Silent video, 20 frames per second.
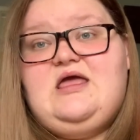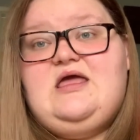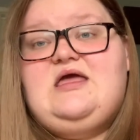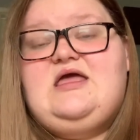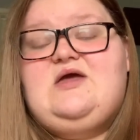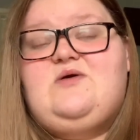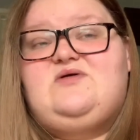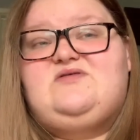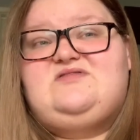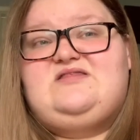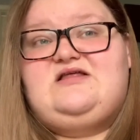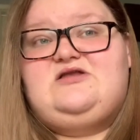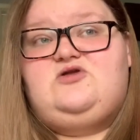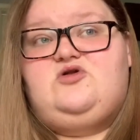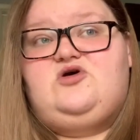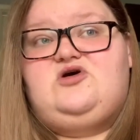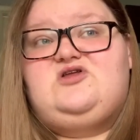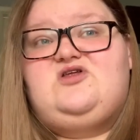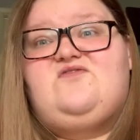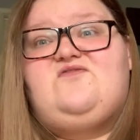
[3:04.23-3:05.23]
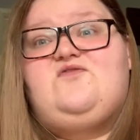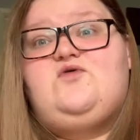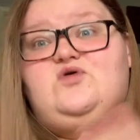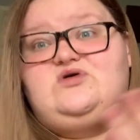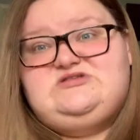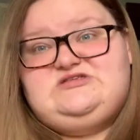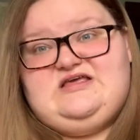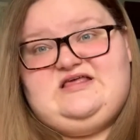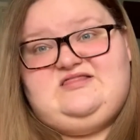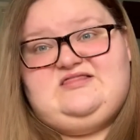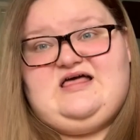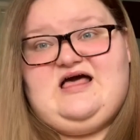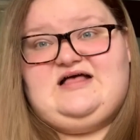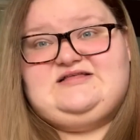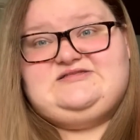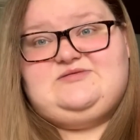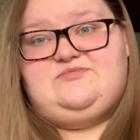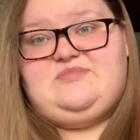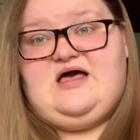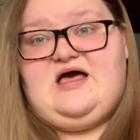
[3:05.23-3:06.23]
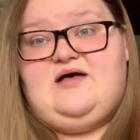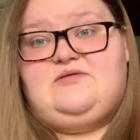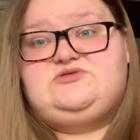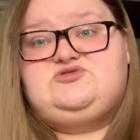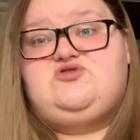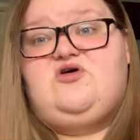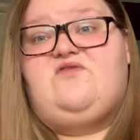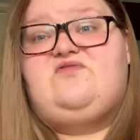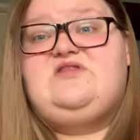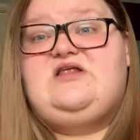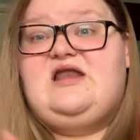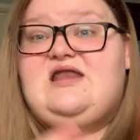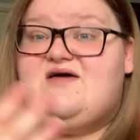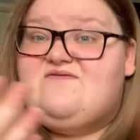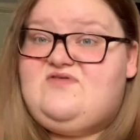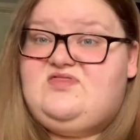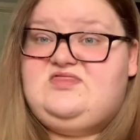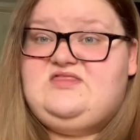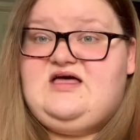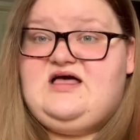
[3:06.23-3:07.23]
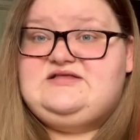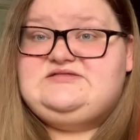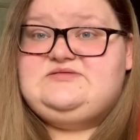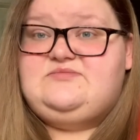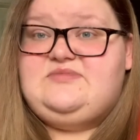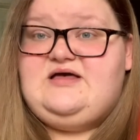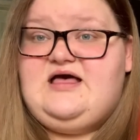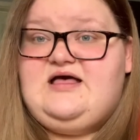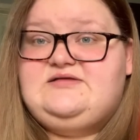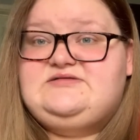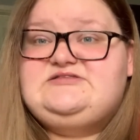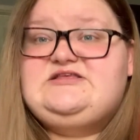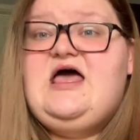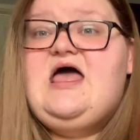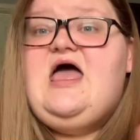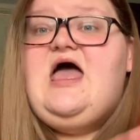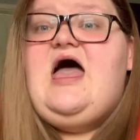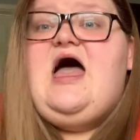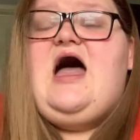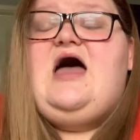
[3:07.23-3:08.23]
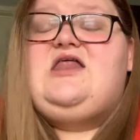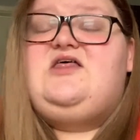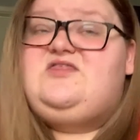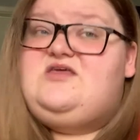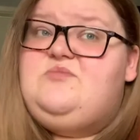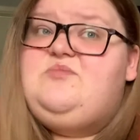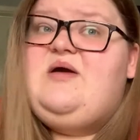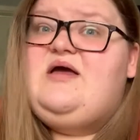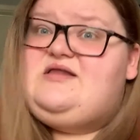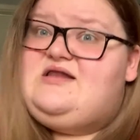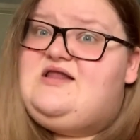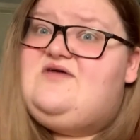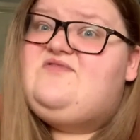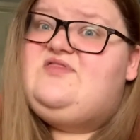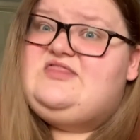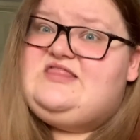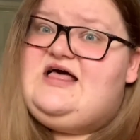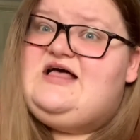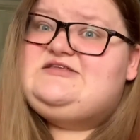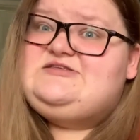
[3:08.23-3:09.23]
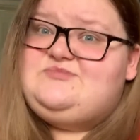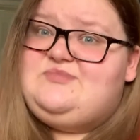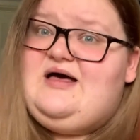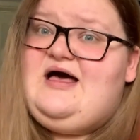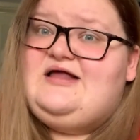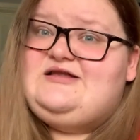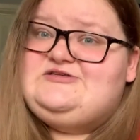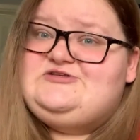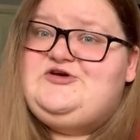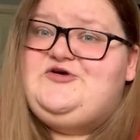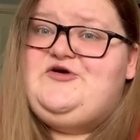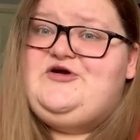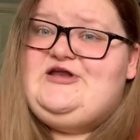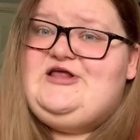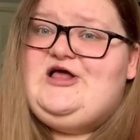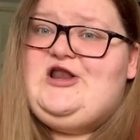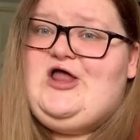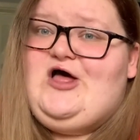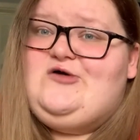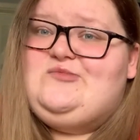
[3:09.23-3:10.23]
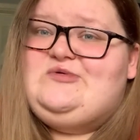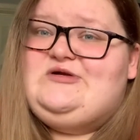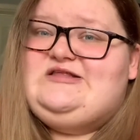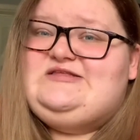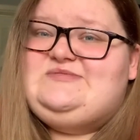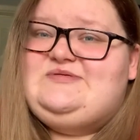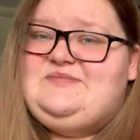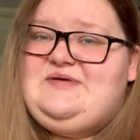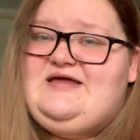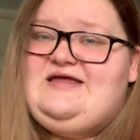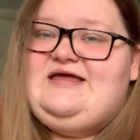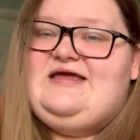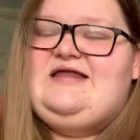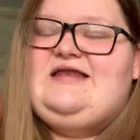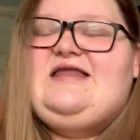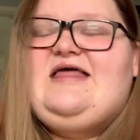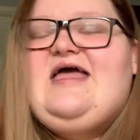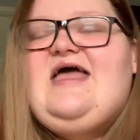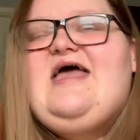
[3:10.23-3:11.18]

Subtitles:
It was then looking at £14,000 rather than £11,000. And I think paying £11,000 is already a lot of money to be paying.